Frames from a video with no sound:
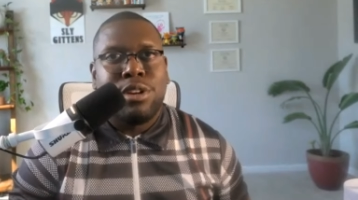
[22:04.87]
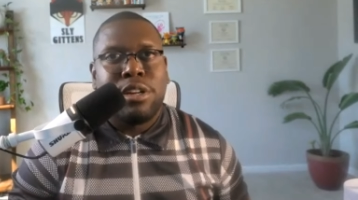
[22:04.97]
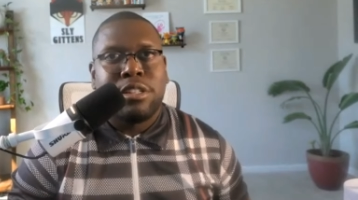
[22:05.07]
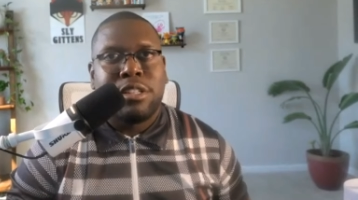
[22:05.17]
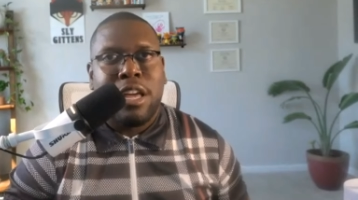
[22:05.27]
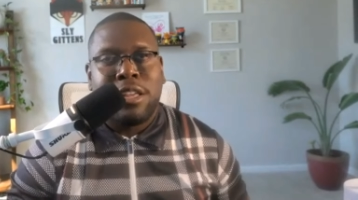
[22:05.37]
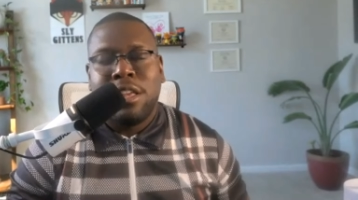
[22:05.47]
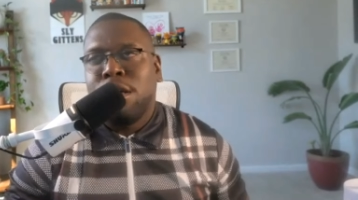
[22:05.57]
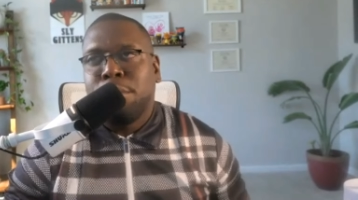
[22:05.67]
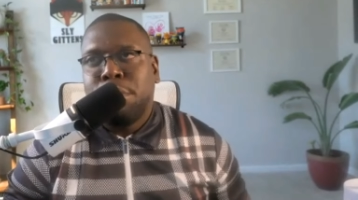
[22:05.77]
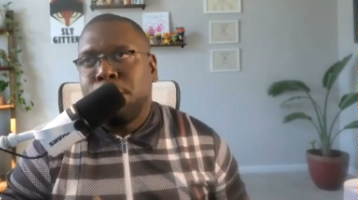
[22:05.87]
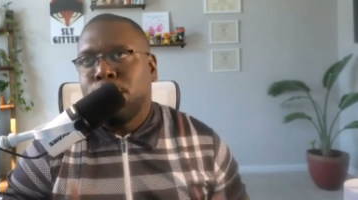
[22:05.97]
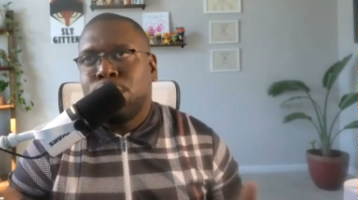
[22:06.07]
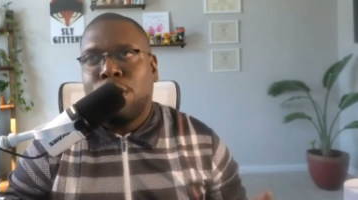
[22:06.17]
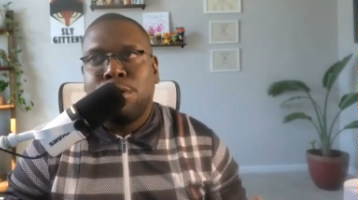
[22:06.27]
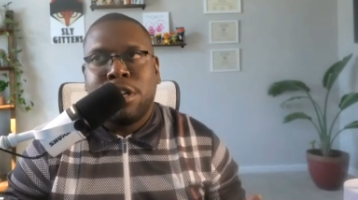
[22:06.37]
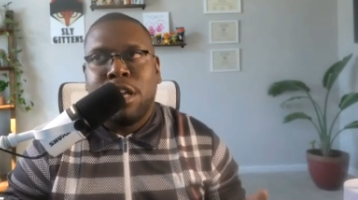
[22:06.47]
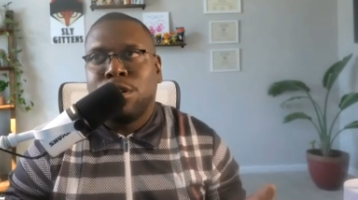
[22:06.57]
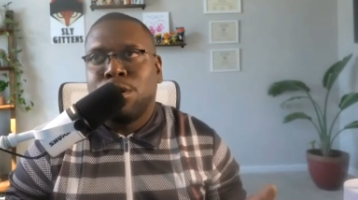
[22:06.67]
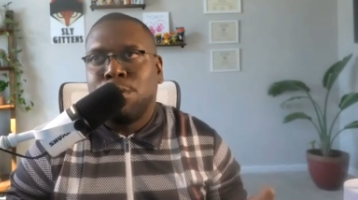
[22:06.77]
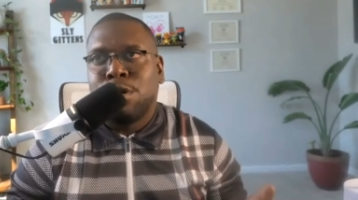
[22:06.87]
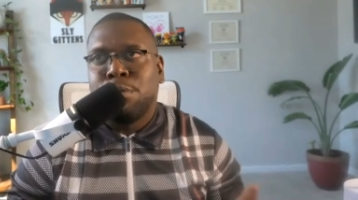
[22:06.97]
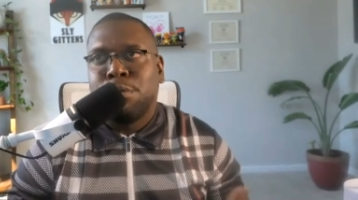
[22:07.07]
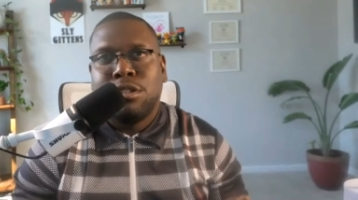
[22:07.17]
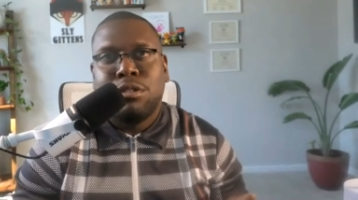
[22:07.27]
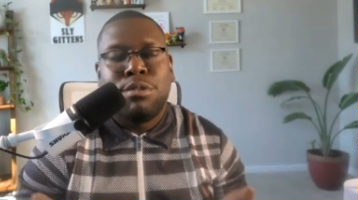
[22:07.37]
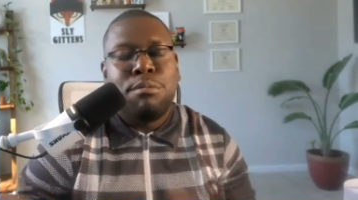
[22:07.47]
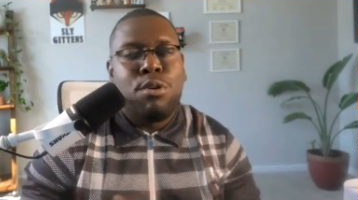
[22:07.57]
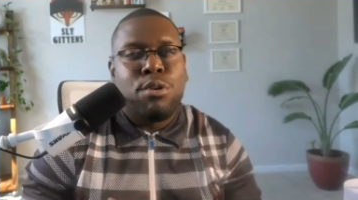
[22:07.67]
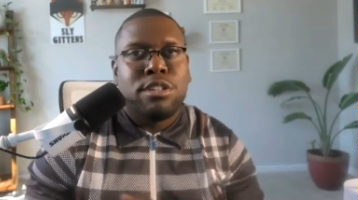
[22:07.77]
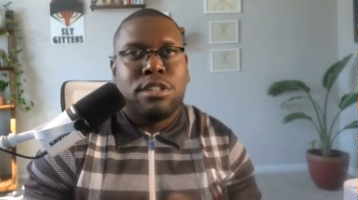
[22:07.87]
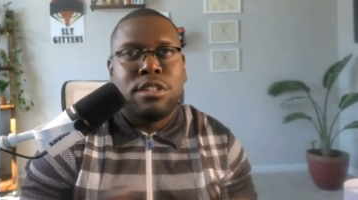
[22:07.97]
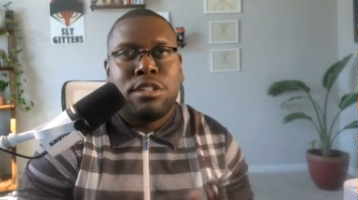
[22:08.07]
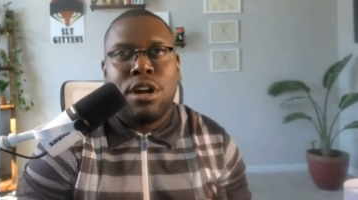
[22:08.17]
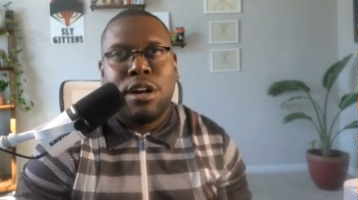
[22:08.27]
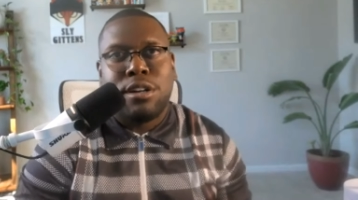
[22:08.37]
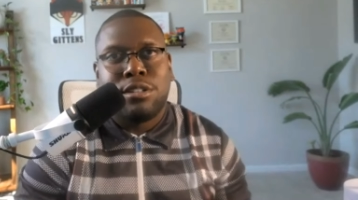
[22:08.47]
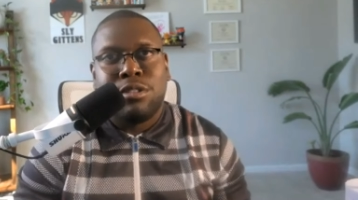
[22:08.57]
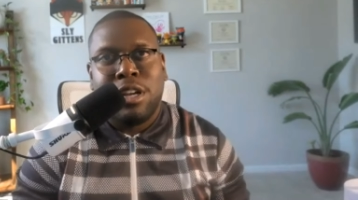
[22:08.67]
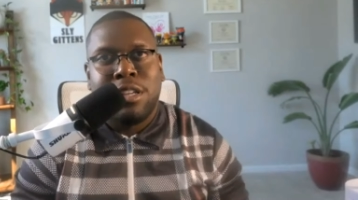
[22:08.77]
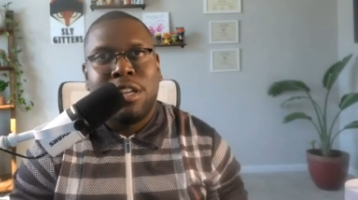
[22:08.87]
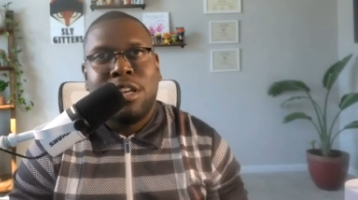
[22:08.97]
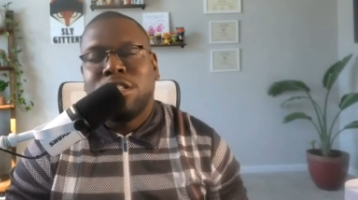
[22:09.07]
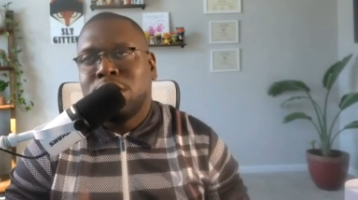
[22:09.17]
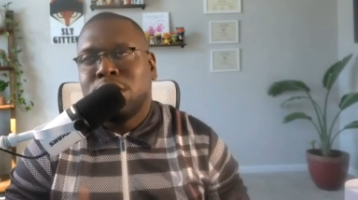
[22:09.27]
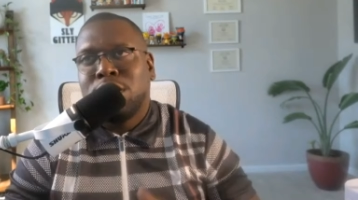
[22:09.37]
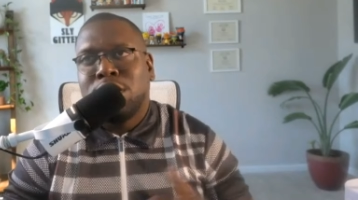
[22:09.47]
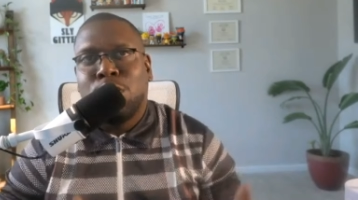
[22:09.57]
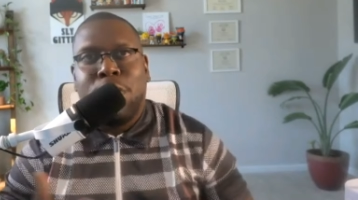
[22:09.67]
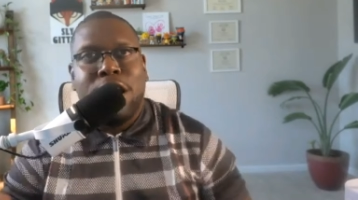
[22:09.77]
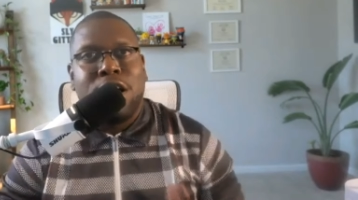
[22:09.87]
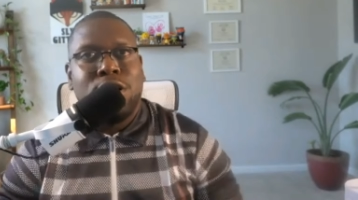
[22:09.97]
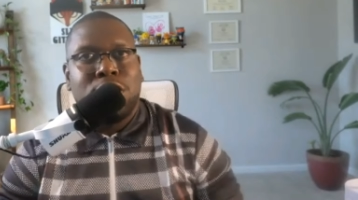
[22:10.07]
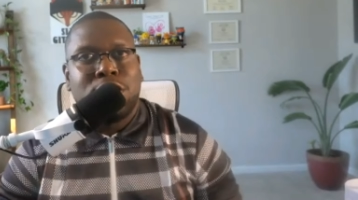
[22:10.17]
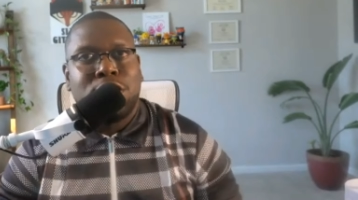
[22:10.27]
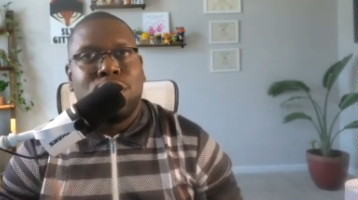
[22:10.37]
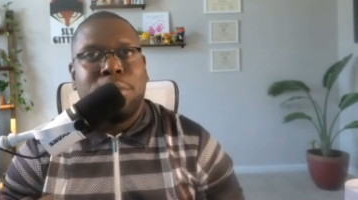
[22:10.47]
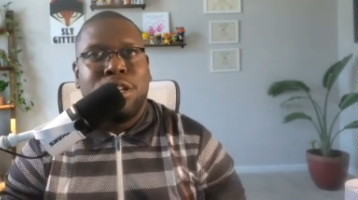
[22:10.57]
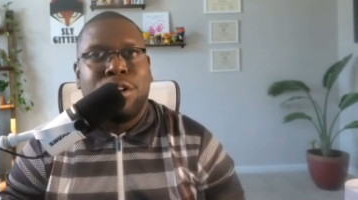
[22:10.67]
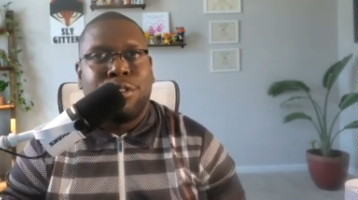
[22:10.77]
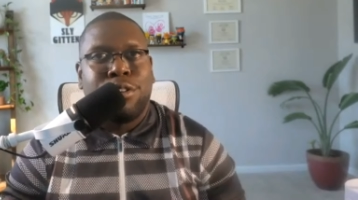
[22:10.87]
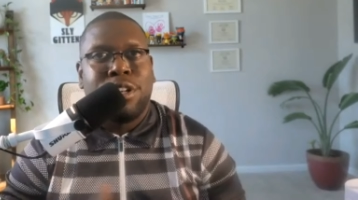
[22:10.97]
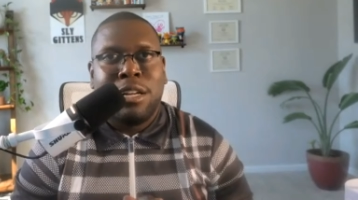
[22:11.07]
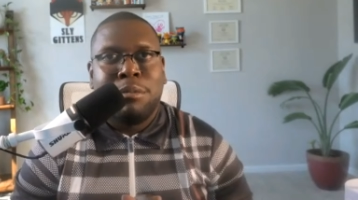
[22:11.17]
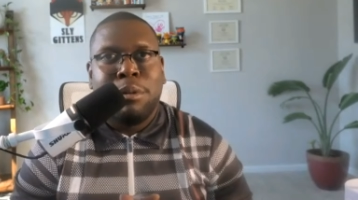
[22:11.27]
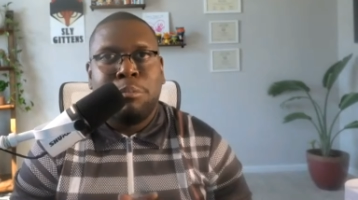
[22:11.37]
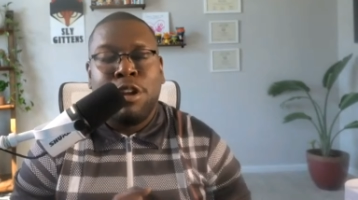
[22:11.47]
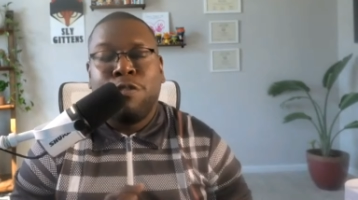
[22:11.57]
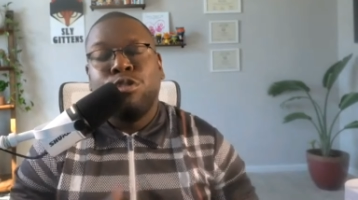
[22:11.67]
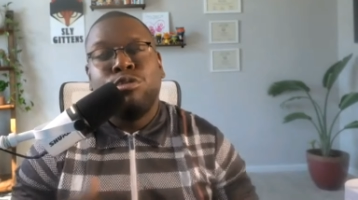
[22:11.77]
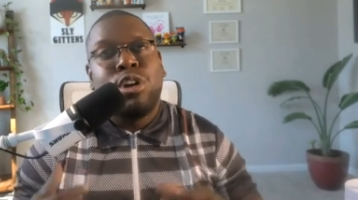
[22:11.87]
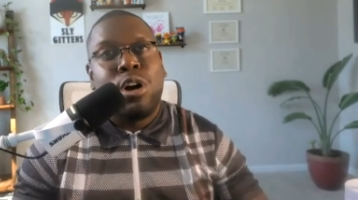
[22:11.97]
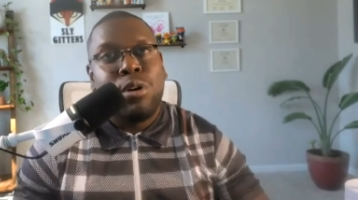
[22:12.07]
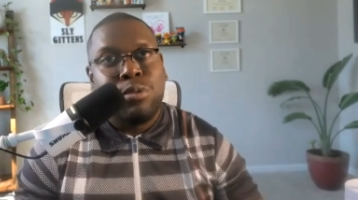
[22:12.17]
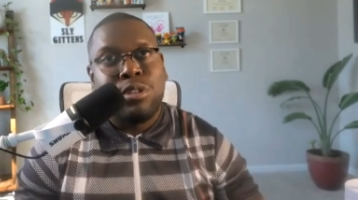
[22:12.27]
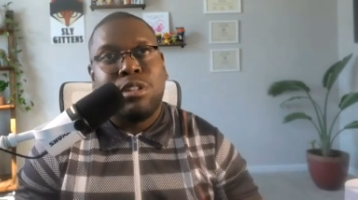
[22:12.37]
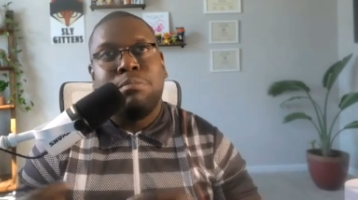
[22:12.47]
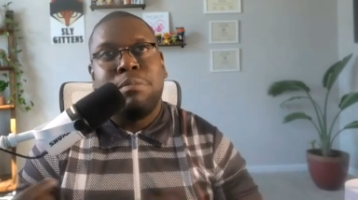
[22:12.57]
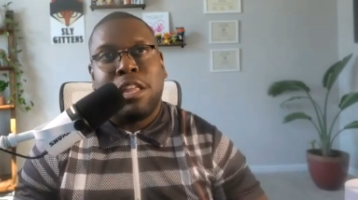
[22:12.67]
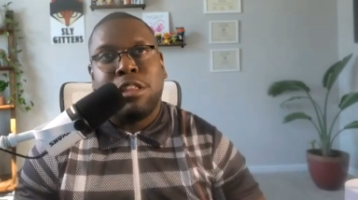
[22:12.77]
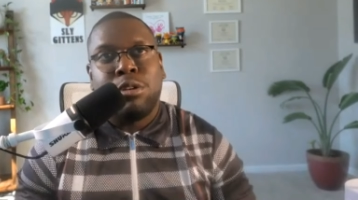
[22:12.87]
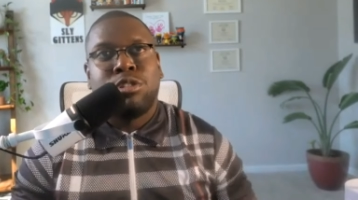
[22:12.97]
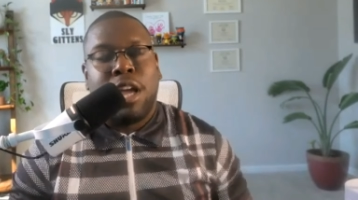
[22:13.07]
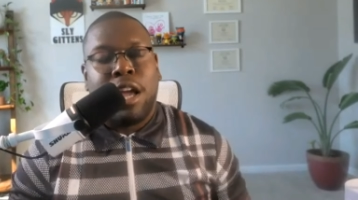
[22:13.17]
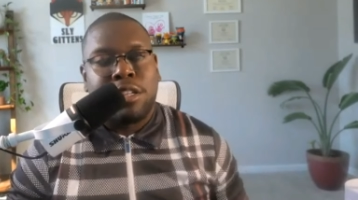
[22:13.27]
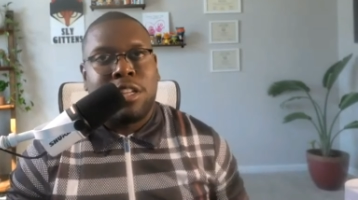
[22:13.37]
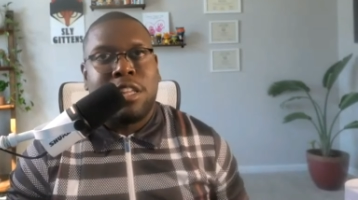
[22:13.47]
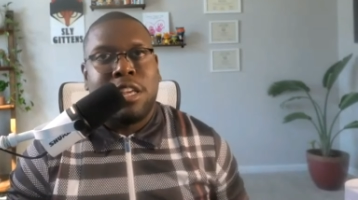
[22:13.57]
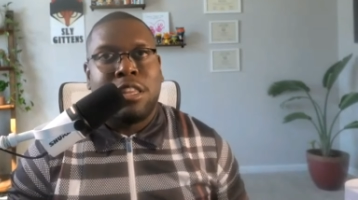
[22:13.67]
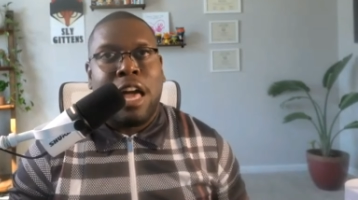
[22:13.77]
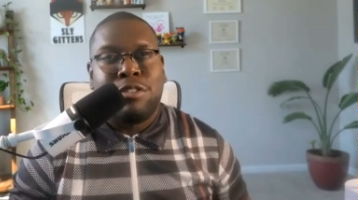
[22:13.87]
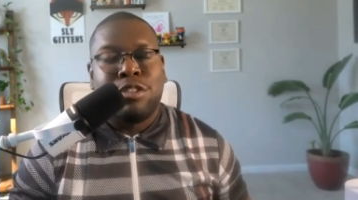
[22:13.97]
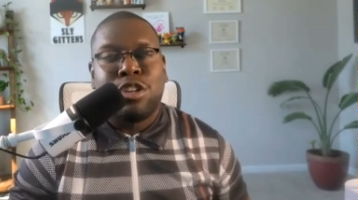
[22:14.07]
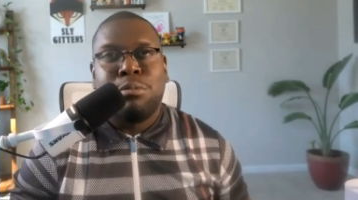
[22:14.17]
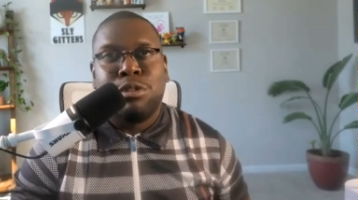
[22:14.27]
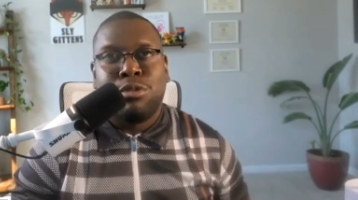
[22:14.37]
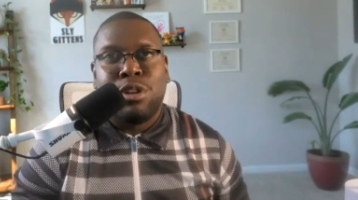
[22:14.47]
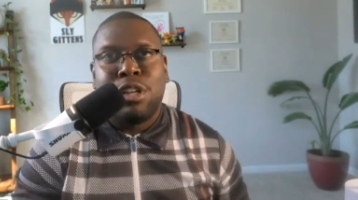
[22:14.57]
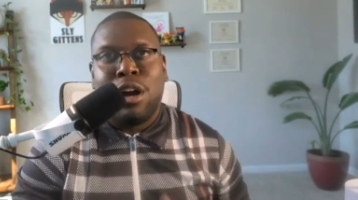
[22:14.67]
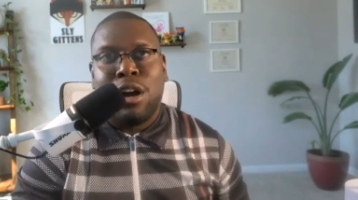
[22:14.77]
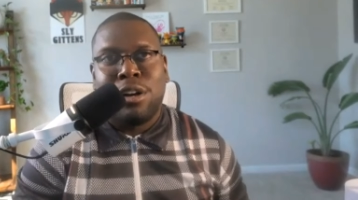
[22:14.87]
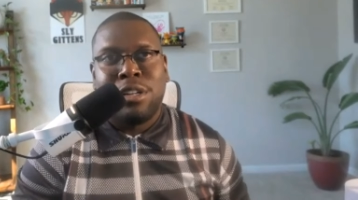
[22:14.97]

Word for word: It's like people thought it was the end of the world when we switched from horses to cars, right? Just the way it looked was going to be different. But if you don't make those changes, I think life is going to be really hard.